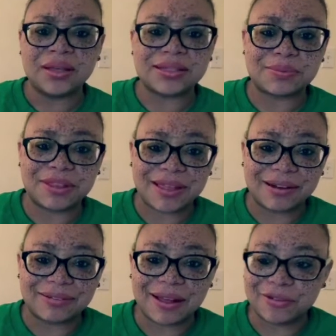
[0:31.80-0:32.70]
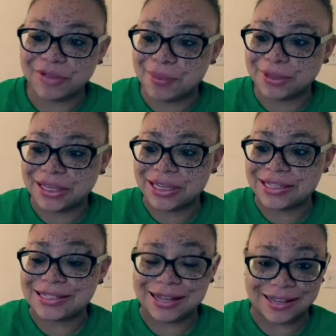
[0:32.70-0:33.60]
something that a lot of
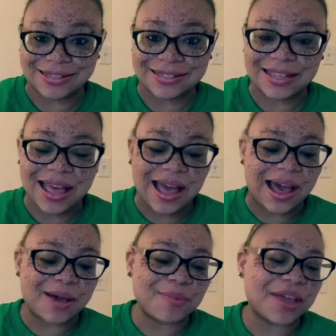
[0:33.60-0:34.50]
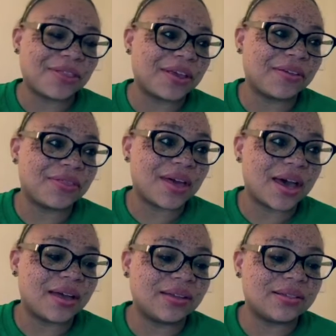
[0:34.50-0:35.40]
family does. I think
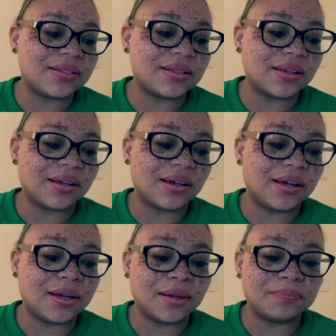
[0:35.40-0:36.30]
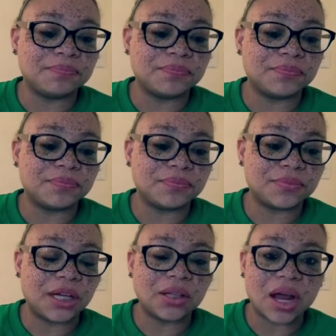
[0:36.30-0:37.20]
that um,
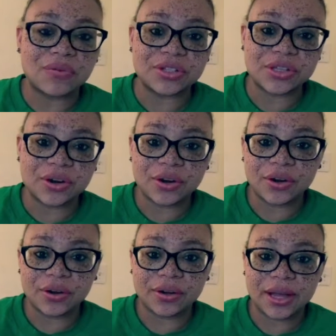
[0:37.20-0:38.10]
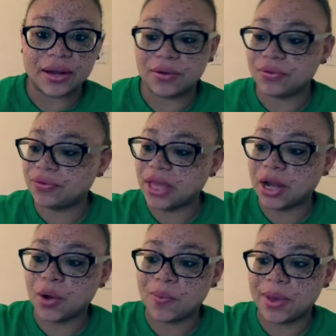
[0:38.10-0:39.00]
a lot of us are kind of
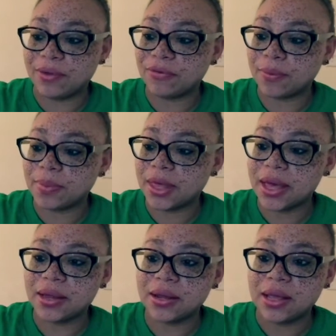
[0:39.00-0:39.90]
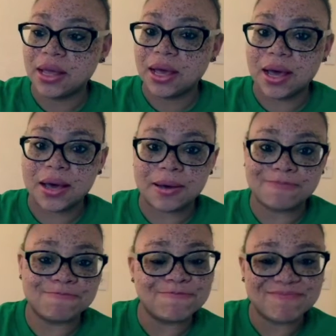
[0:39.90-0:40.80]
getting away from that.
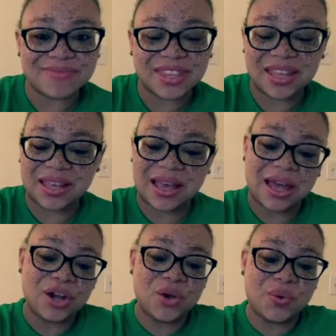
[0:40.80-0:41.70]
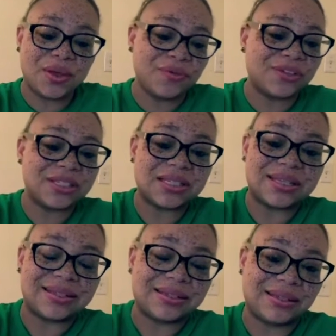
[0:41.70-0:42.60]
Um, I don't know if it's
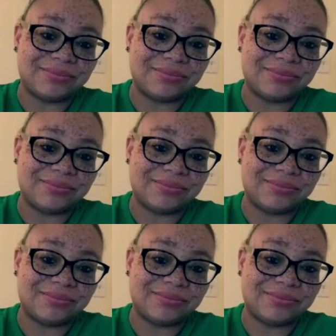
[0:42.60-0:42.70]
like,